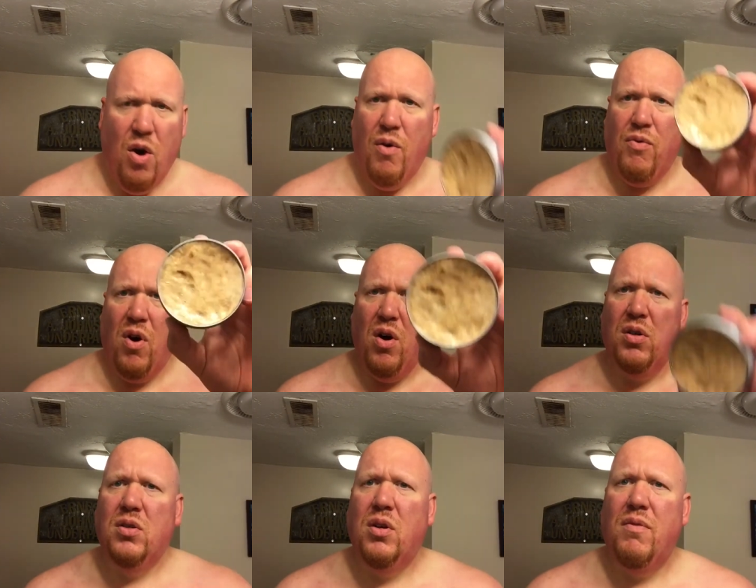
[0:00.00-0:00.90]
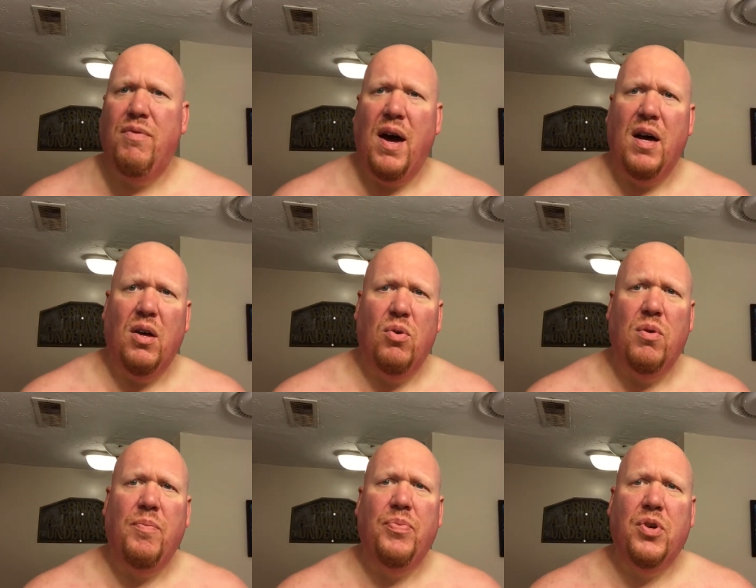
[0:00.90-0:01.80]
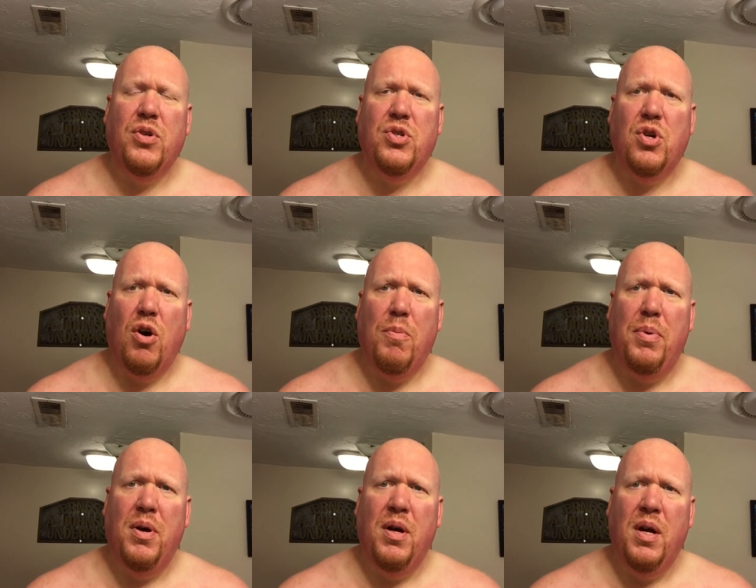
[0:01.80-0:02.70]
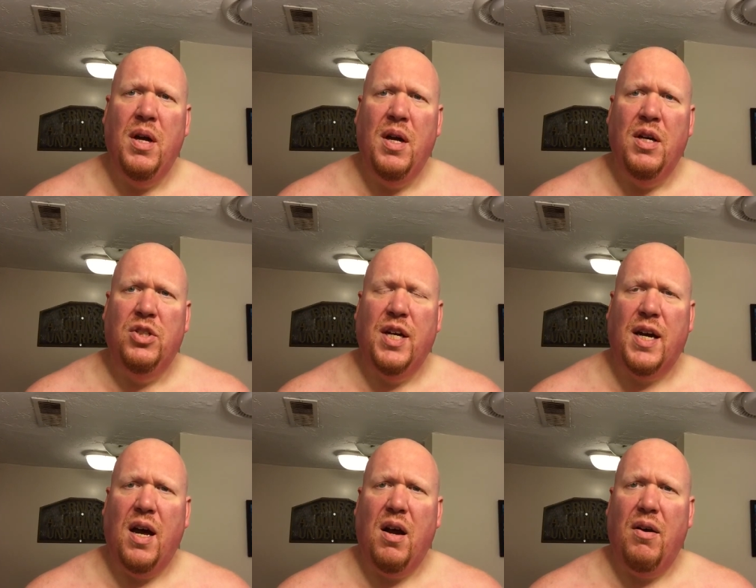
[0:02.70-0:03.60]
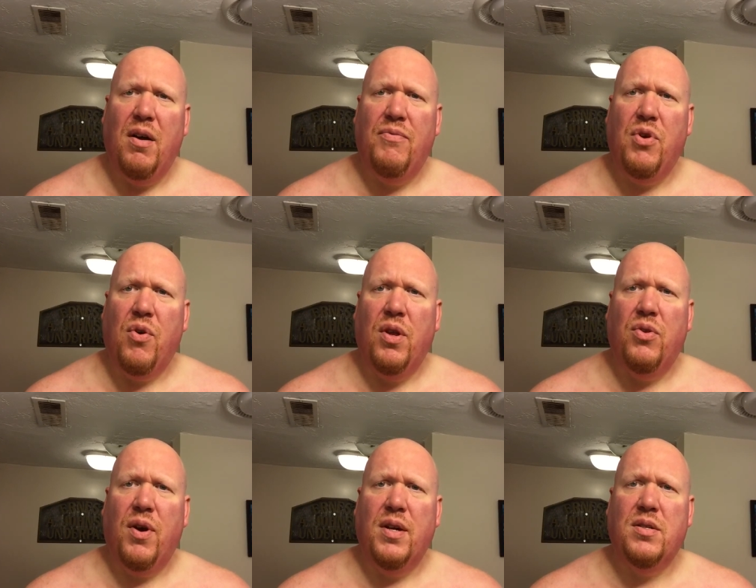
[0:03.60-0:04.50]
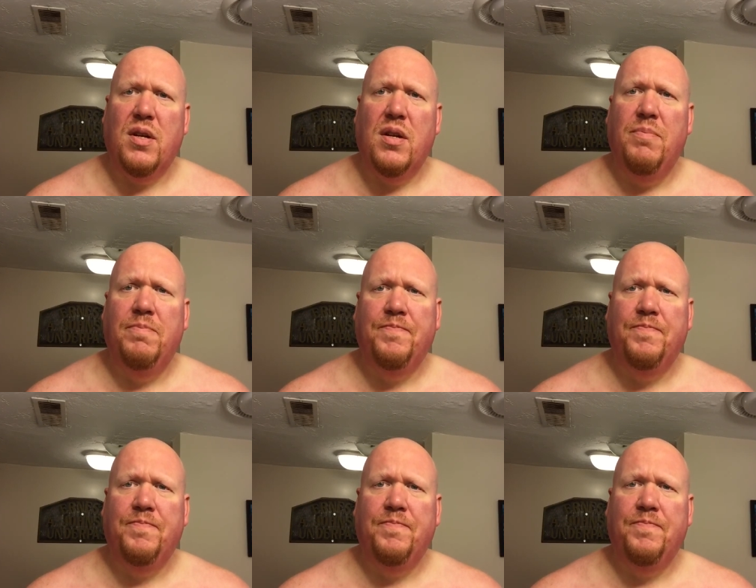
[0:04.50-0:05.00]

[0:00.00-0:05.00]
overall, good value, good soap. Check it out if you're interested.